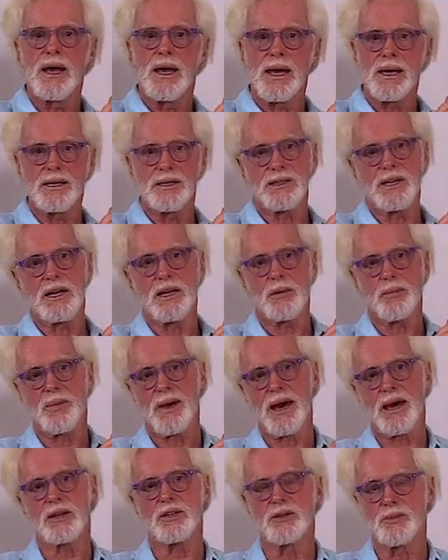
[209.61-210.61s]
and take it
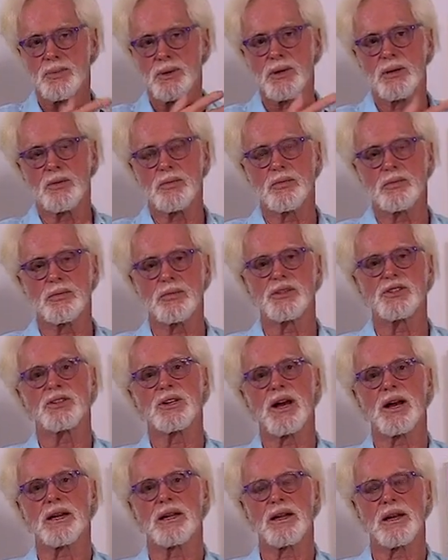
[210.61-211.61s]
back to be
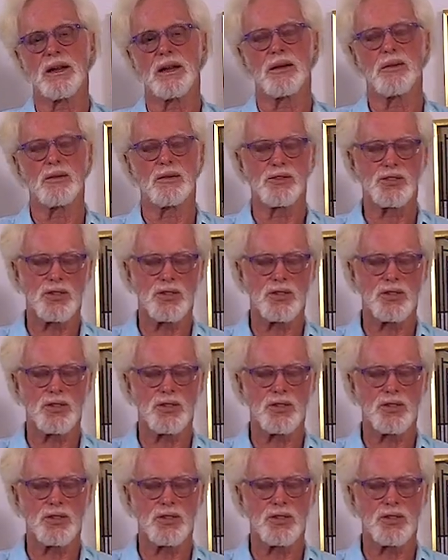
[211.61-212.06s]
recirculated